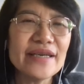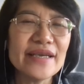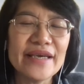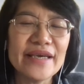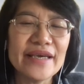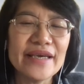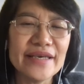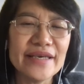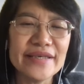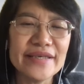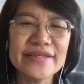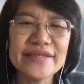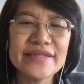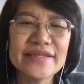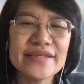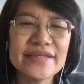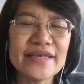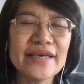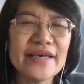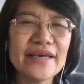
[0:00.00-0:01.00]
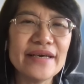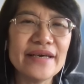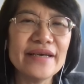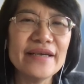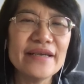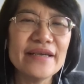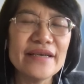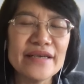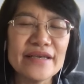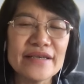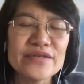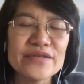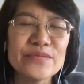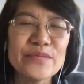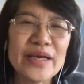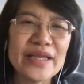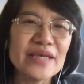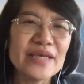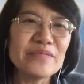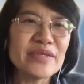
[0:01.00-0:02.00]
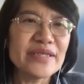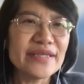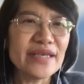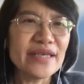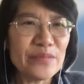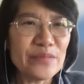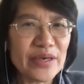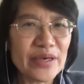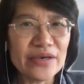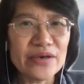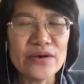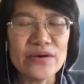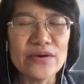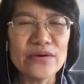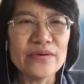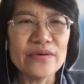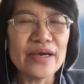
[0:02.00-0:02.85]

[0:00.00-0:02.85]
And uh, so my name is Xiaomei Kong.